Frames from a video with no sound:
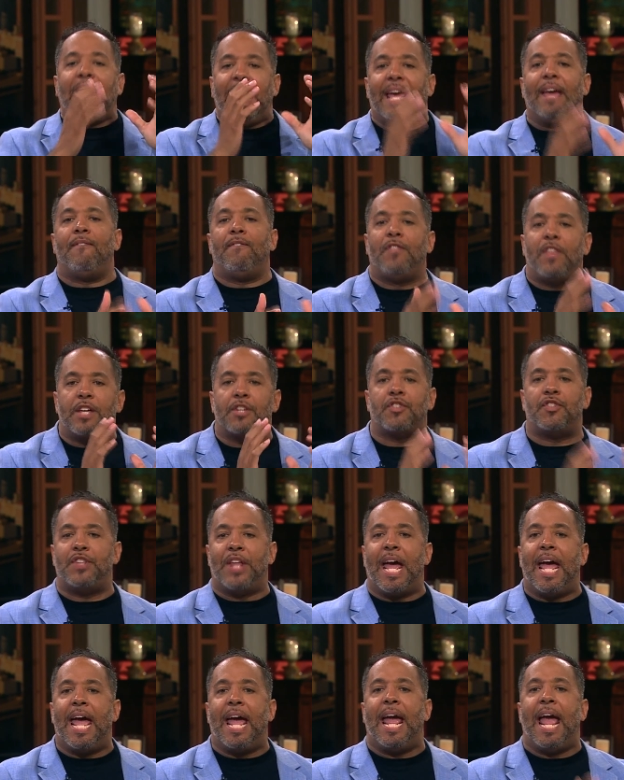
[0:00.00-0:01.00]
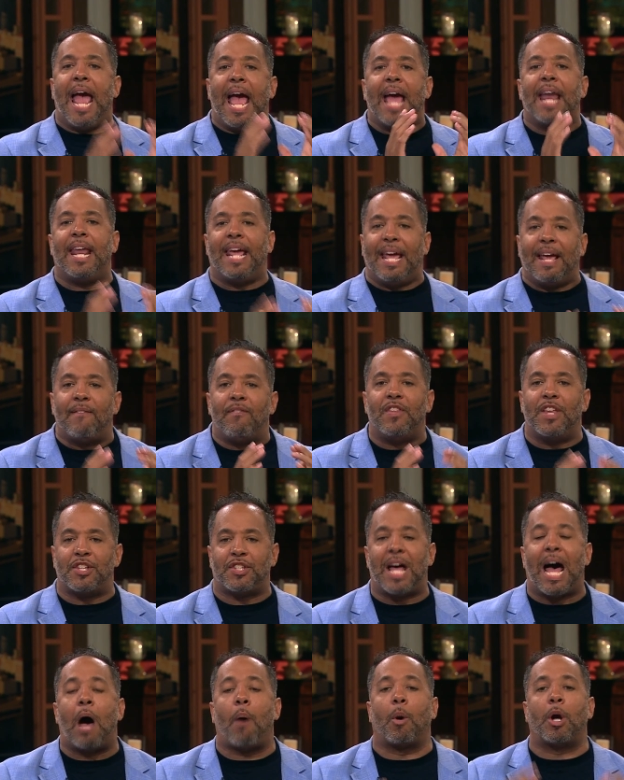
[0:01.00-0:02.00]
in this day and in
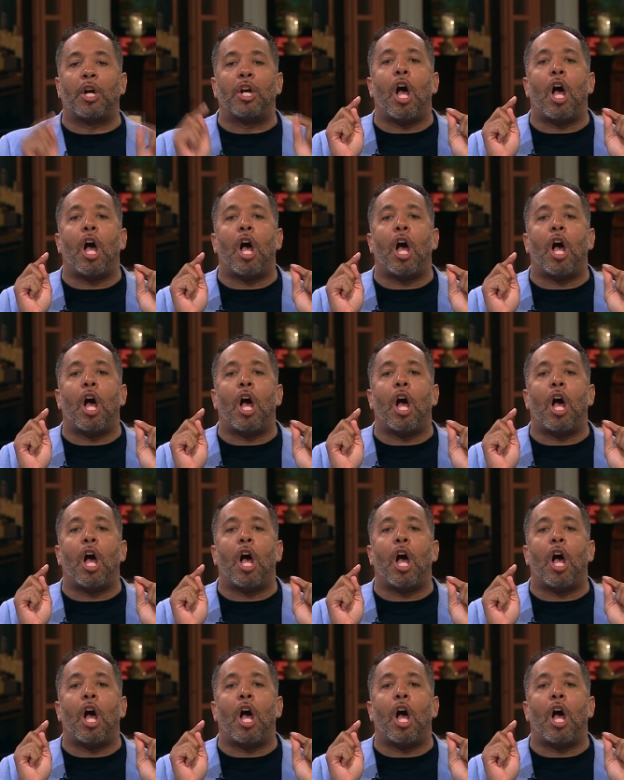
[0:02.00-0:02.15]
this hour.